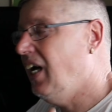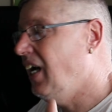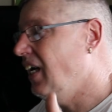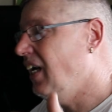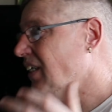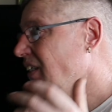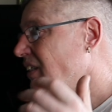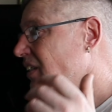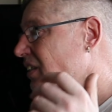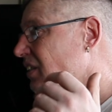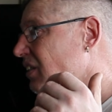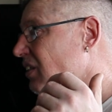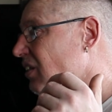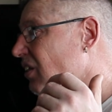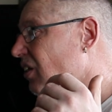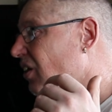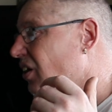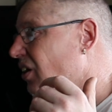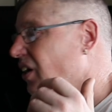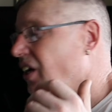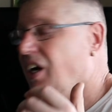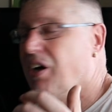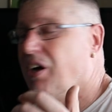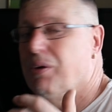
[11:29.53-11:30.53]
and
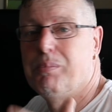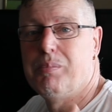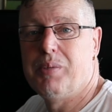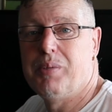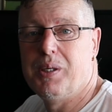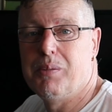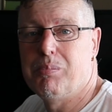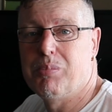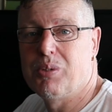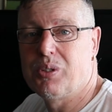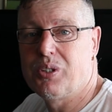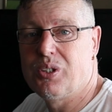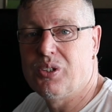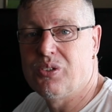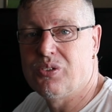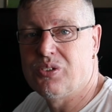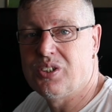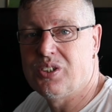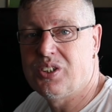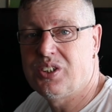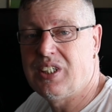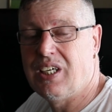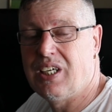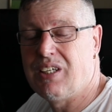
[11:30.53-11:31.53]
I hope people can
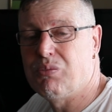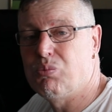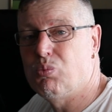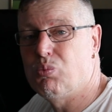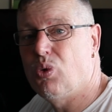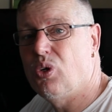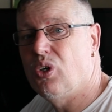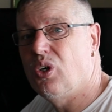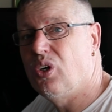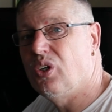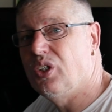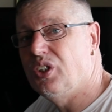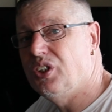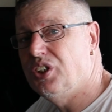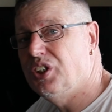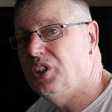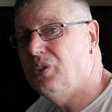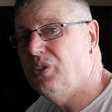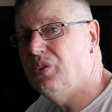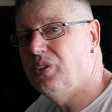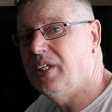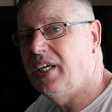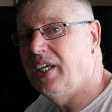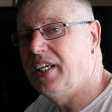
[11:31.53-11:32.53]
understand why I
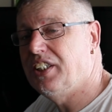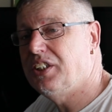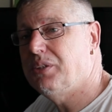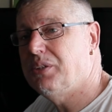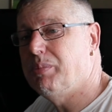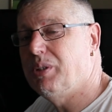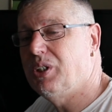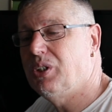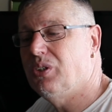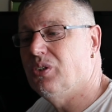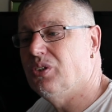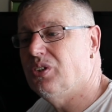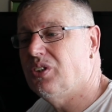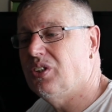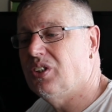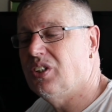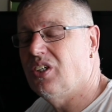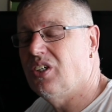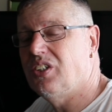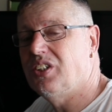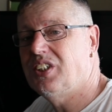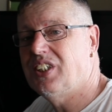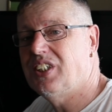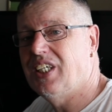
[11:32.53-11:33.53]
do that. It's because, as
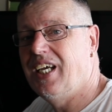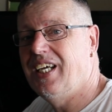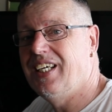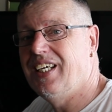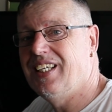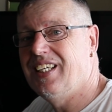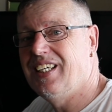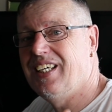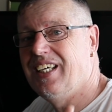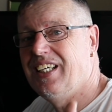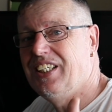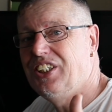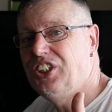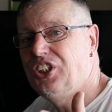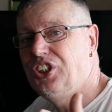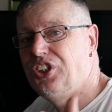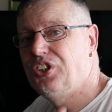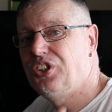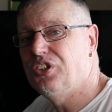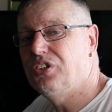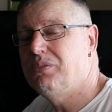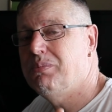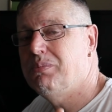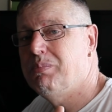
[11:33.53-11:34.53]
I say, it
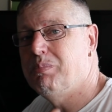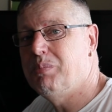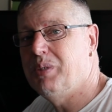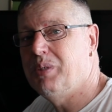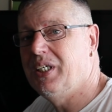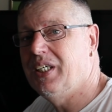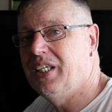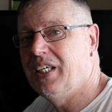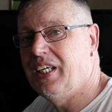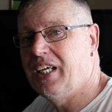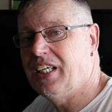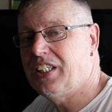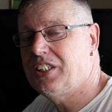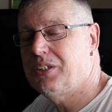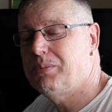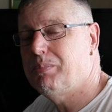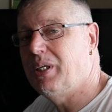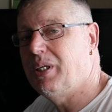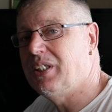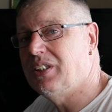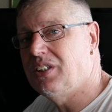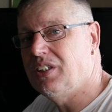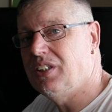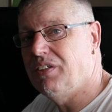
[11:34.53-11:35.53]
shouldn't be an
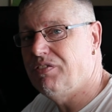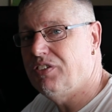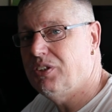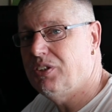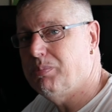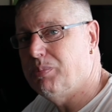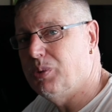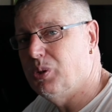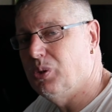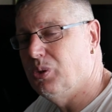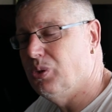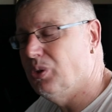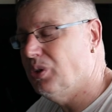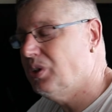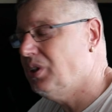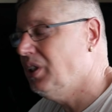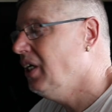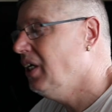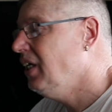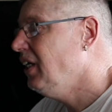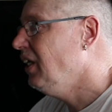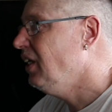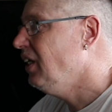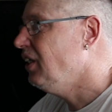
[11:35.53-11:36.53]
expensive sport.
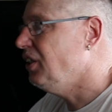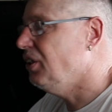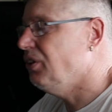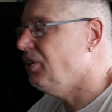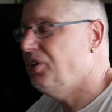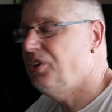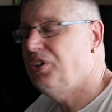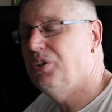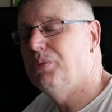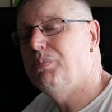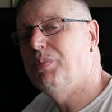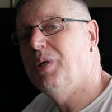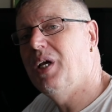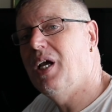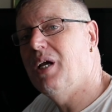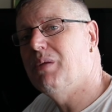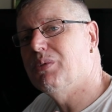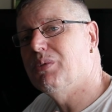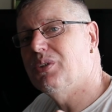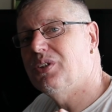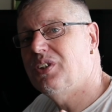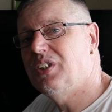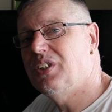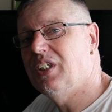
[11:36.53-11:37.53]
You should be
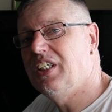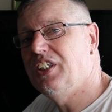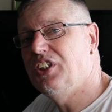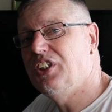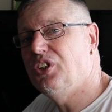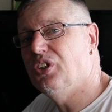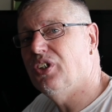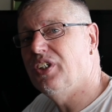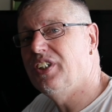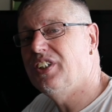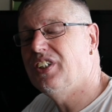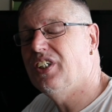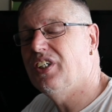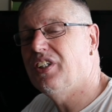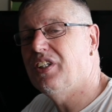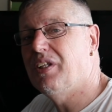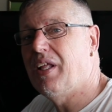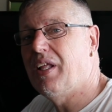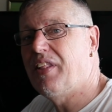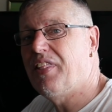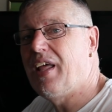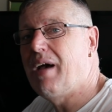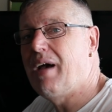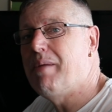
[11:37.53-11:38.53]
able to still enjoy it
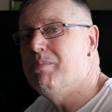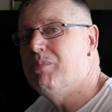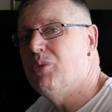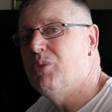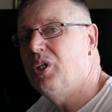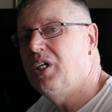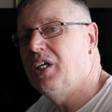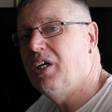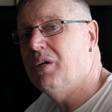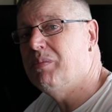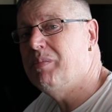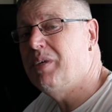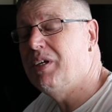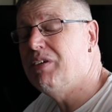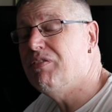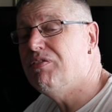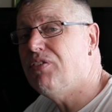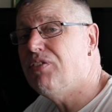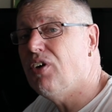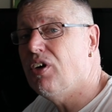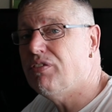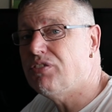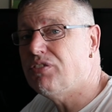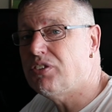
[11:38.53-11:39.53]
at that money. I mean,
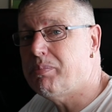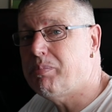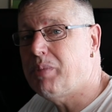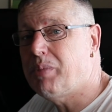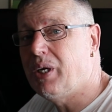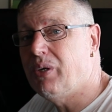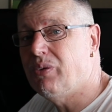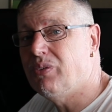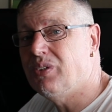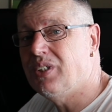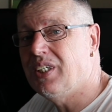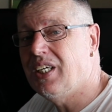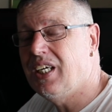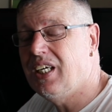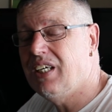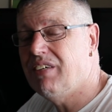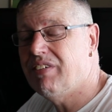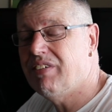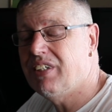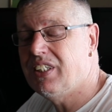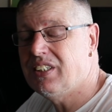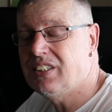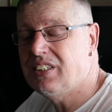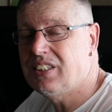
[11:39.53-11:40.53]
£500
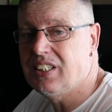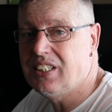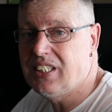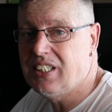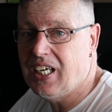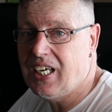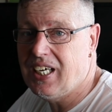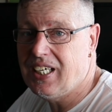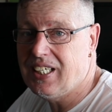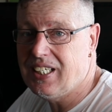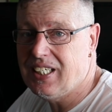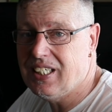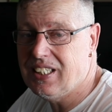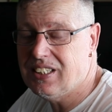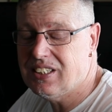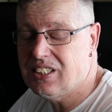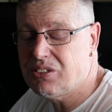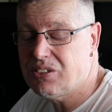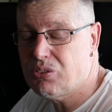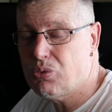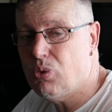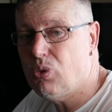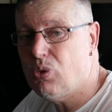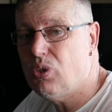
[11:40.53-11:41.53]
even in today
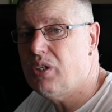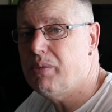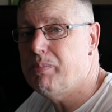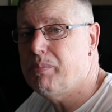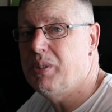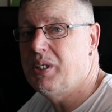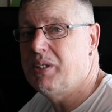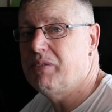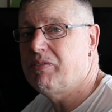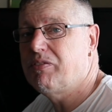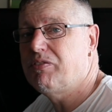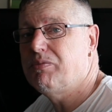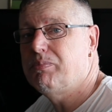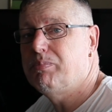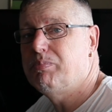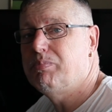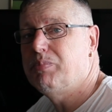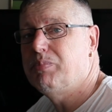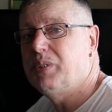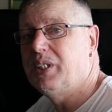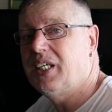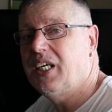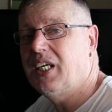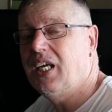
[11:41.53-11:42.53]
is quite a bit of
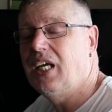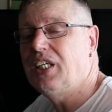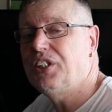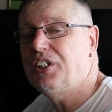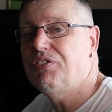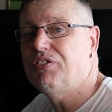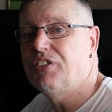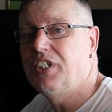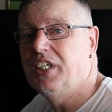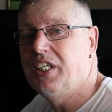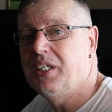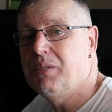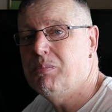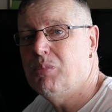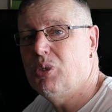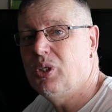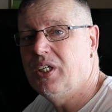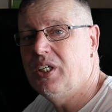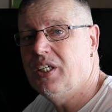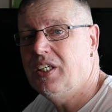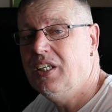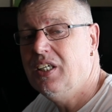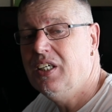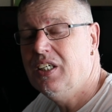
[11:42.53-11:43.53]
cash for
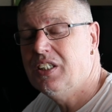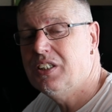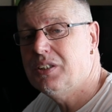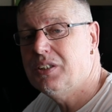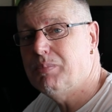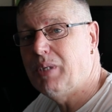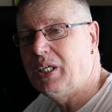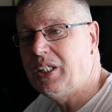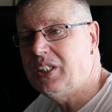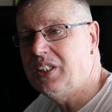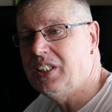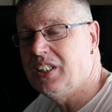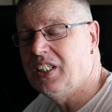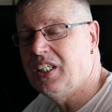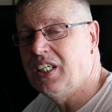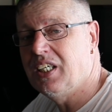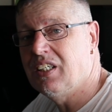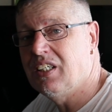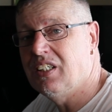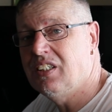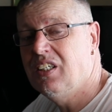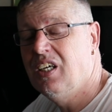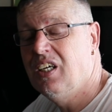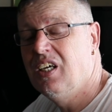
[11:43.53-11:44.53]
anybody, especially in
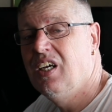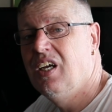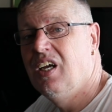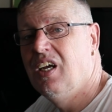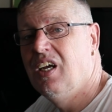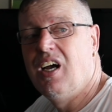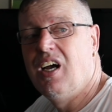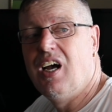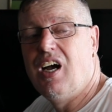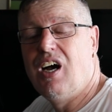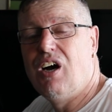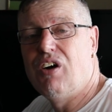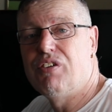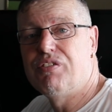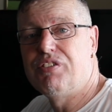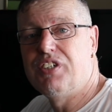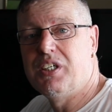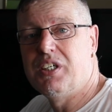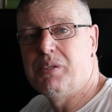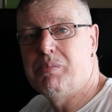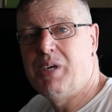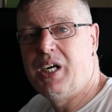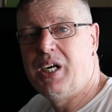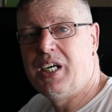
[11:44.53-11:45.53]
England. Over
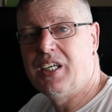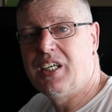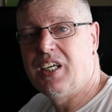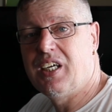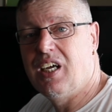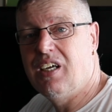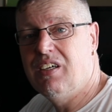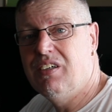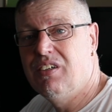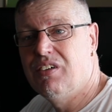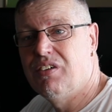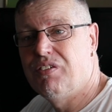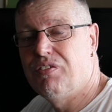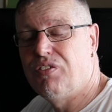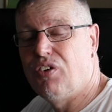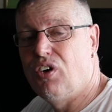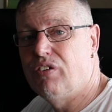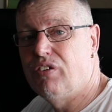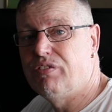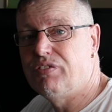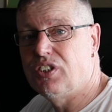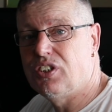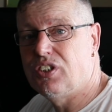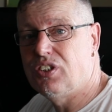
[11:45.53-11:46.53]
in America,
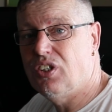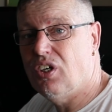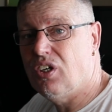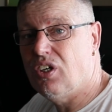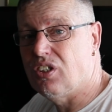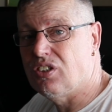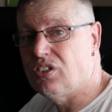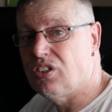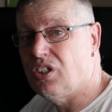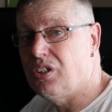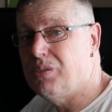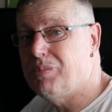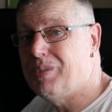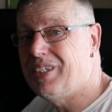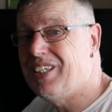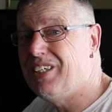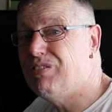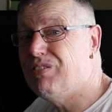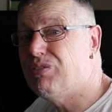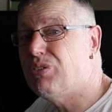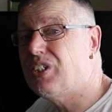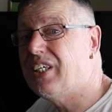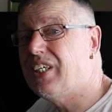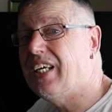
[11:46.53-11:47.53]
$500 I
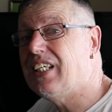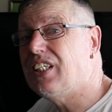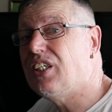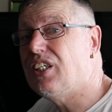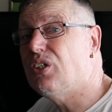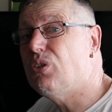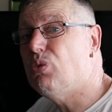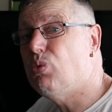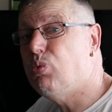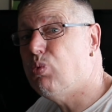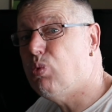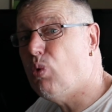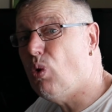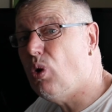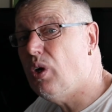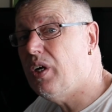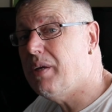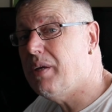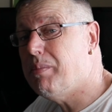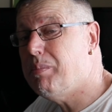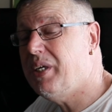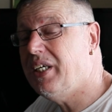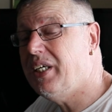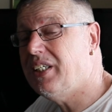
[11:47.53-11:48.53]
believe would get you
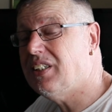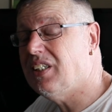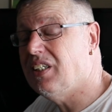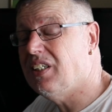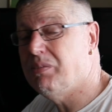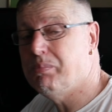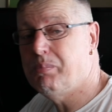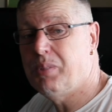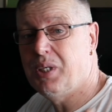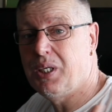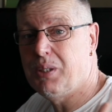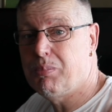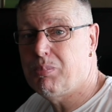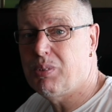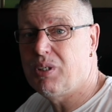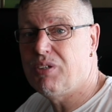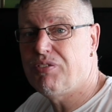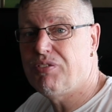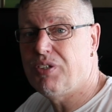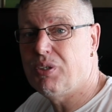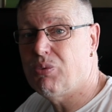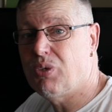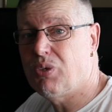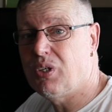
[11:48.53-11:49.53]
quite a bit. And people,
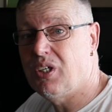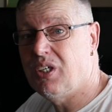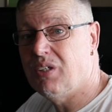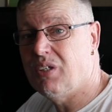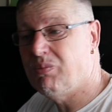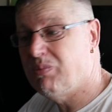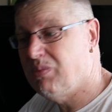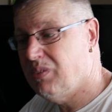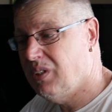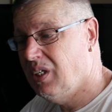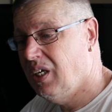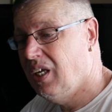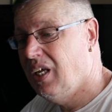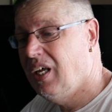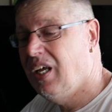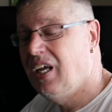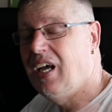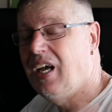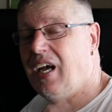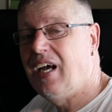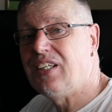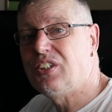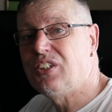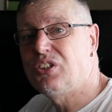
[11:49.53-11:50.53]
if you want to
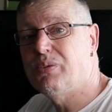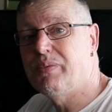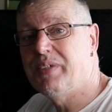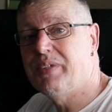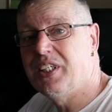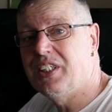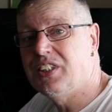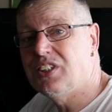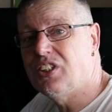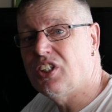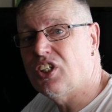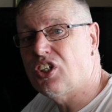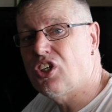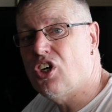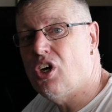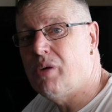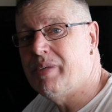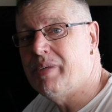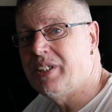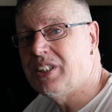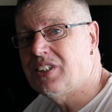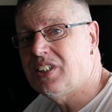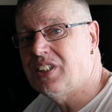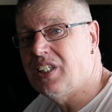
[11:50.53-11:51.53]
add something into the
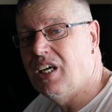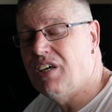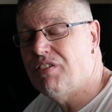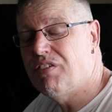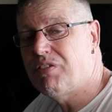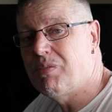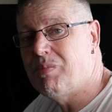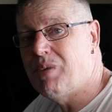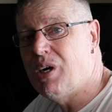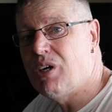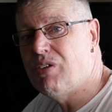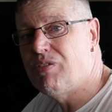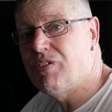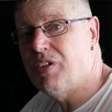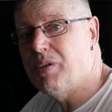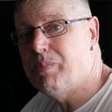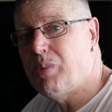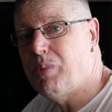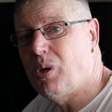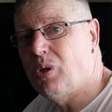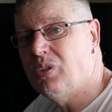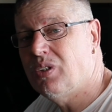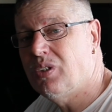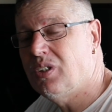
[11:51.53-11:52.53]
comments there from over the
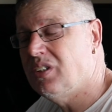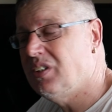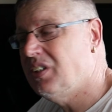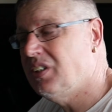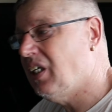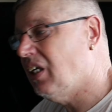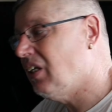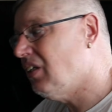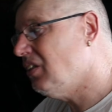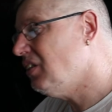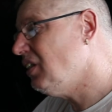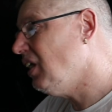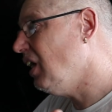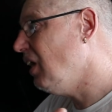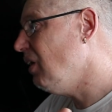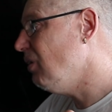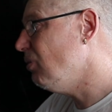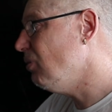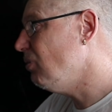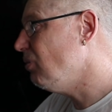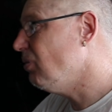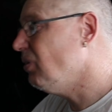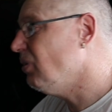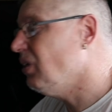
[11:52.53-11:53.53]
pond and tell us
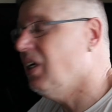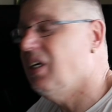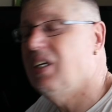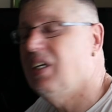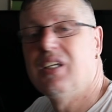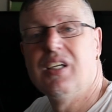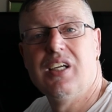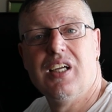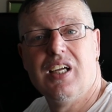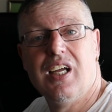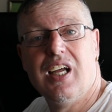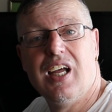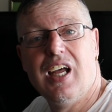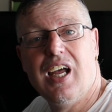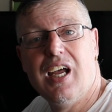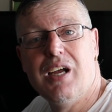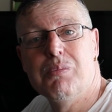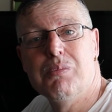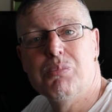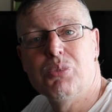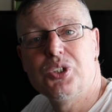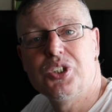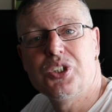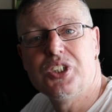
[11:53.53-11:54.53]
how
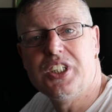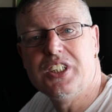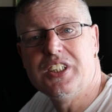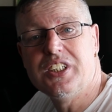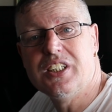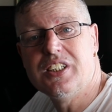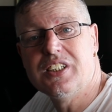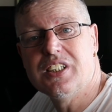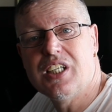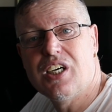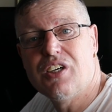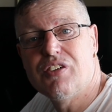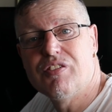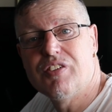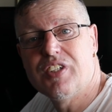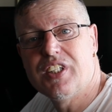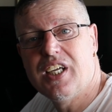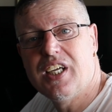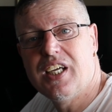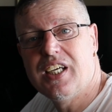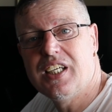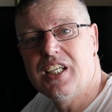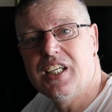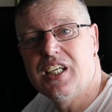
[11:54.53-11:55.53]
much it is over
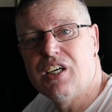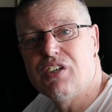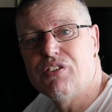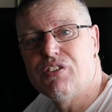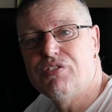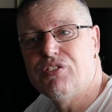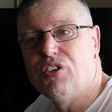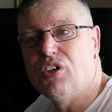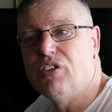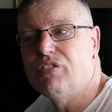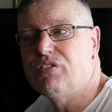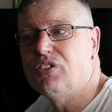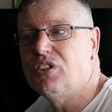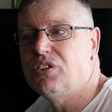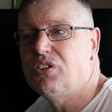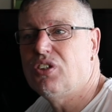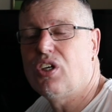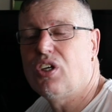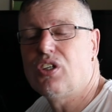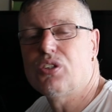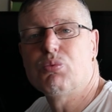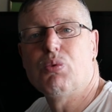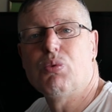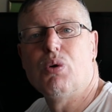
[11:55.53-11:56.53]
there, you know,
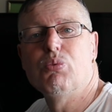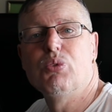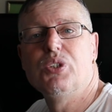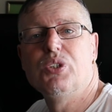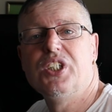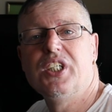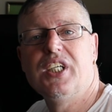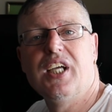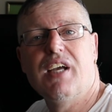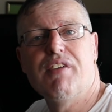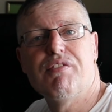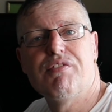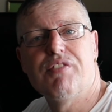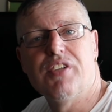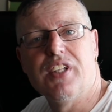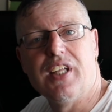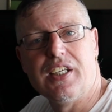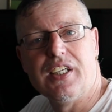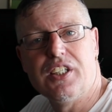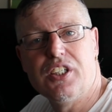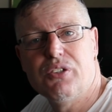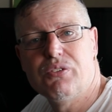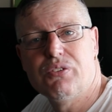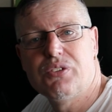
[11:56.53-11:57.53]
$500, what would you get for
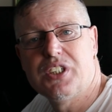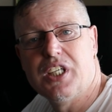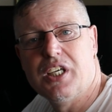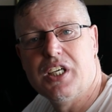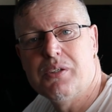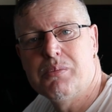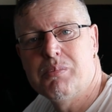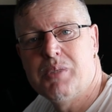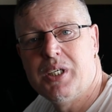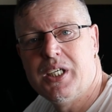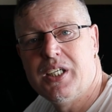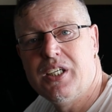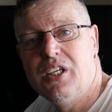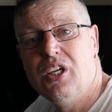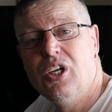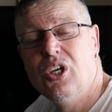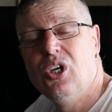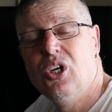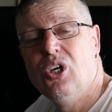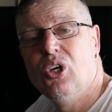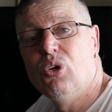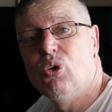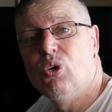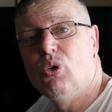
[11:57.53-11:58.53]
that? You tell me.
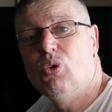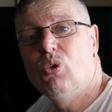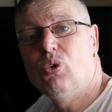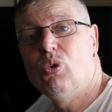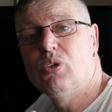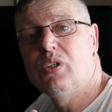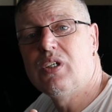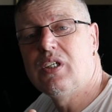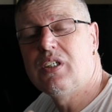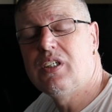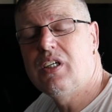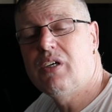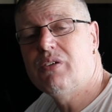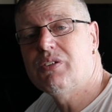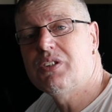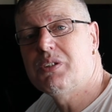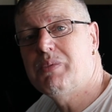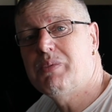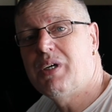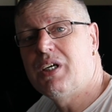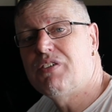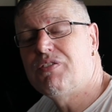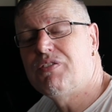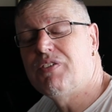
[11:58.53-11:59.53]
Or, no, as a
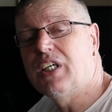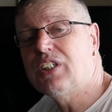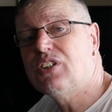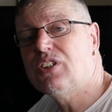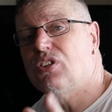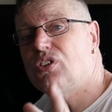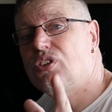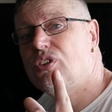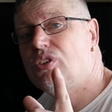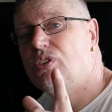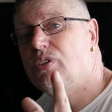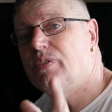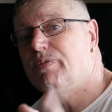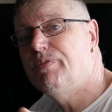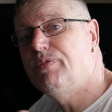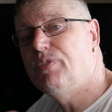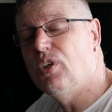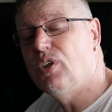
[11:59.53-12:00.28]
matter of fact, sub